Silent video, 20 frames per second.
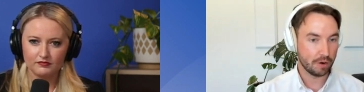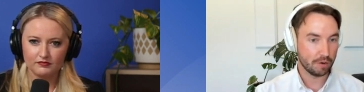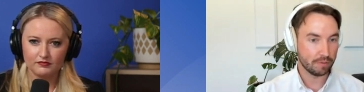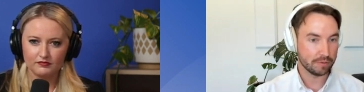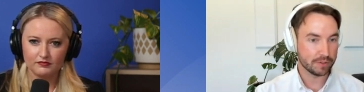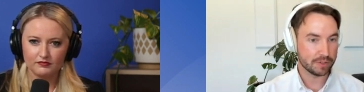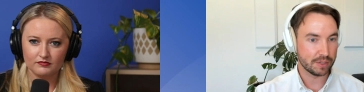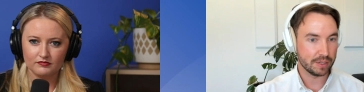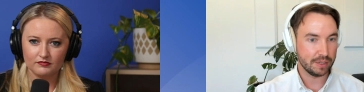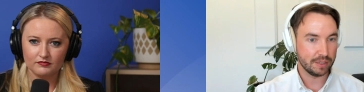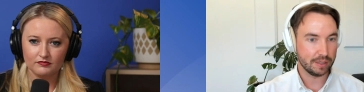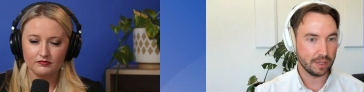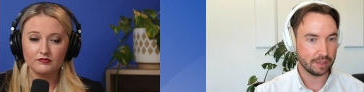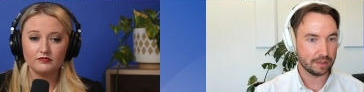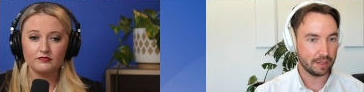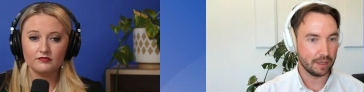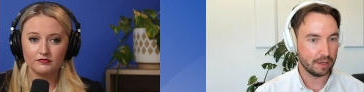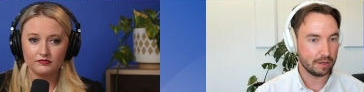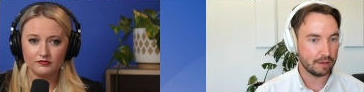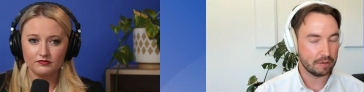Speaker 1: Obviously,
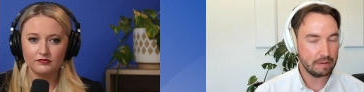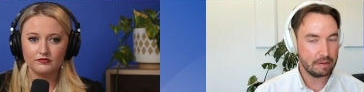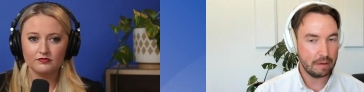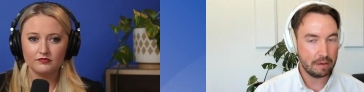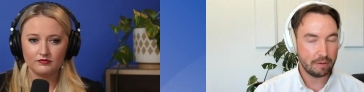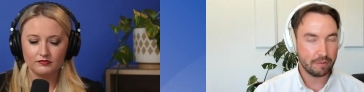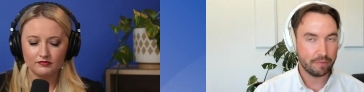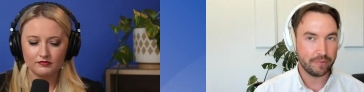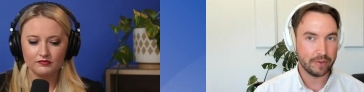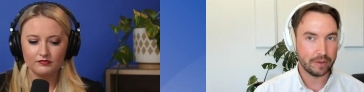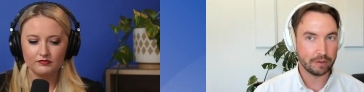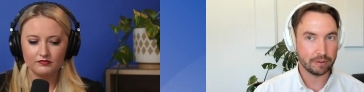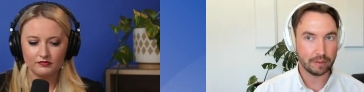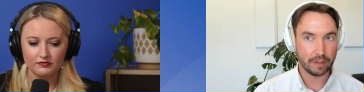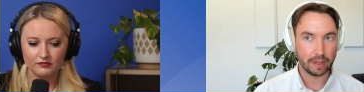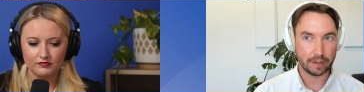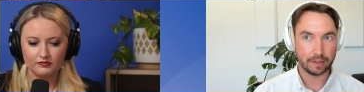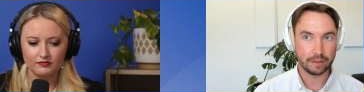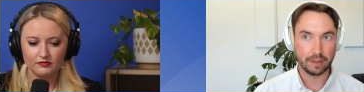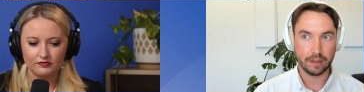that they feel
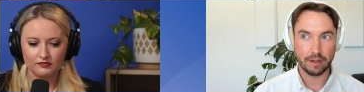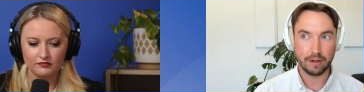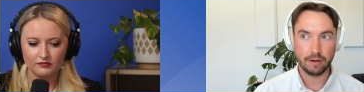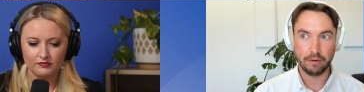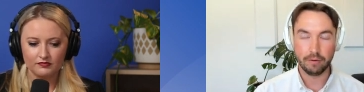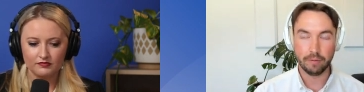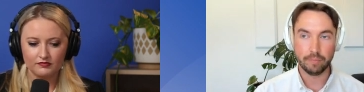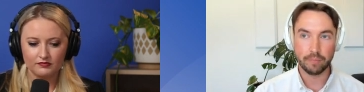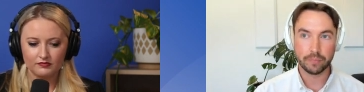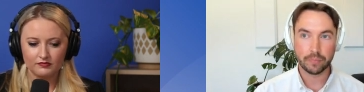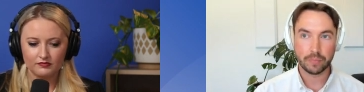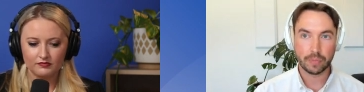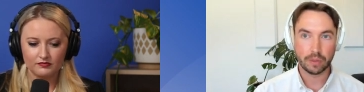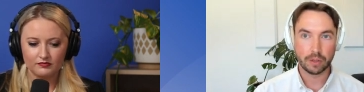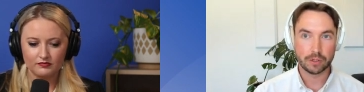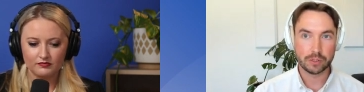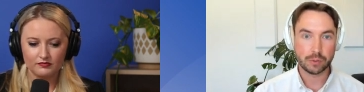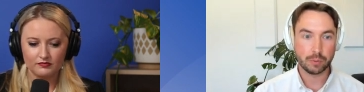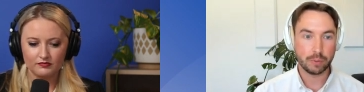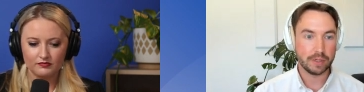like they're
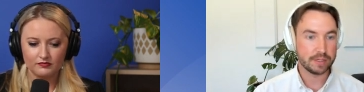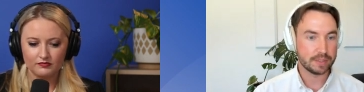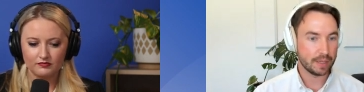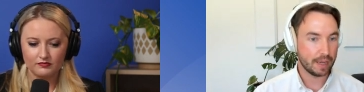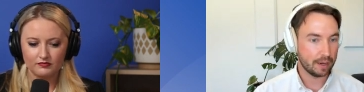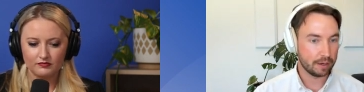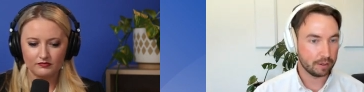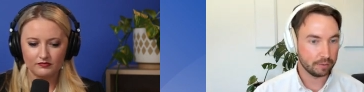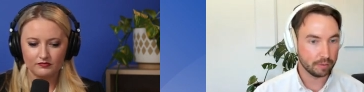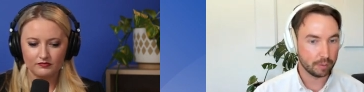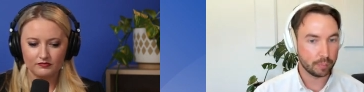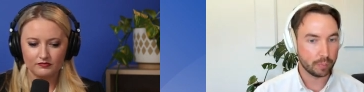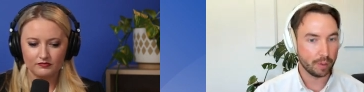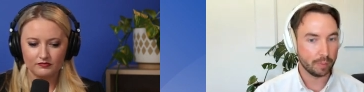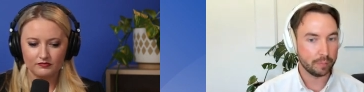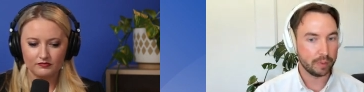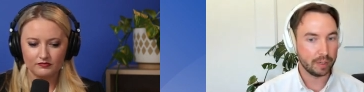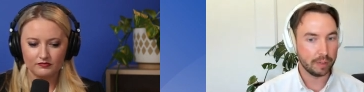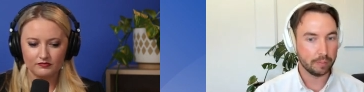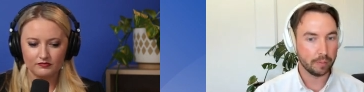squeezed out of the
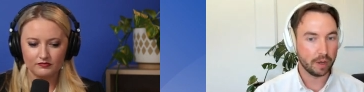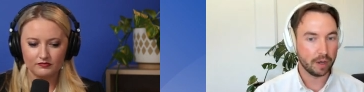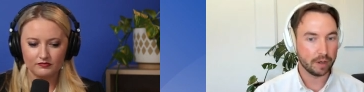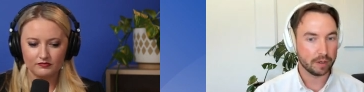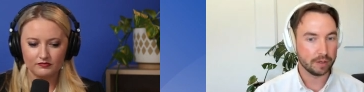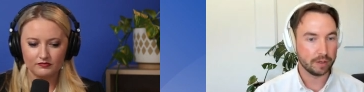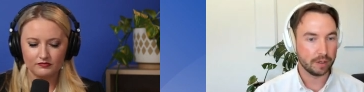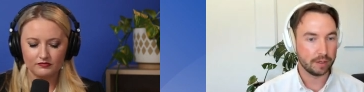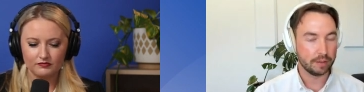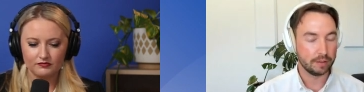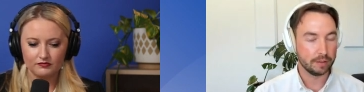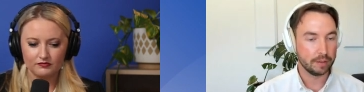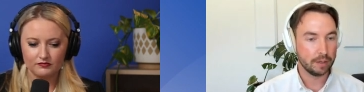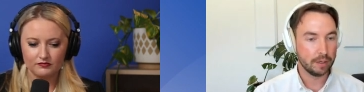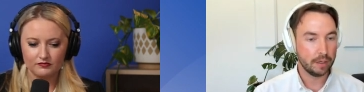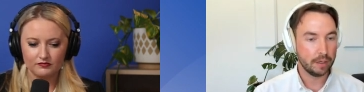property market and